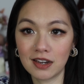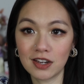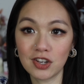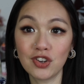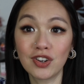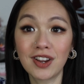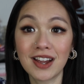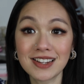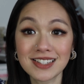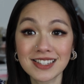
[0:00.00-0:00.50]

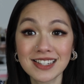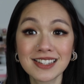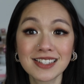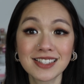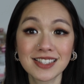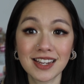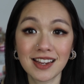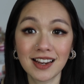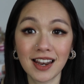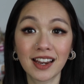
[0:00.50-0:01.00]
you guys can
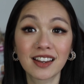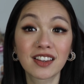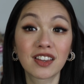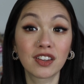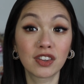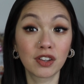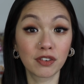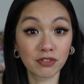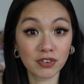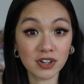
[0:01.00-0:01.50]
see like the
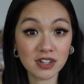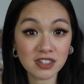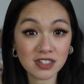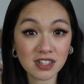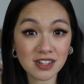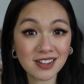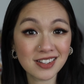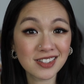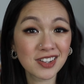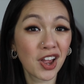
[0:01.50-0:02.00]

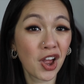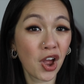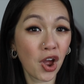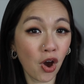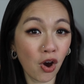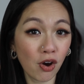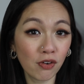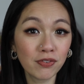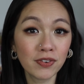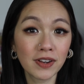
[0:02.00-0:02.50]
differences,
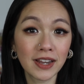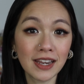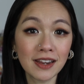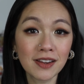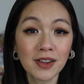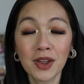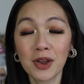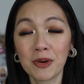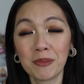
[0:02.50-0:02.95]
hopefully.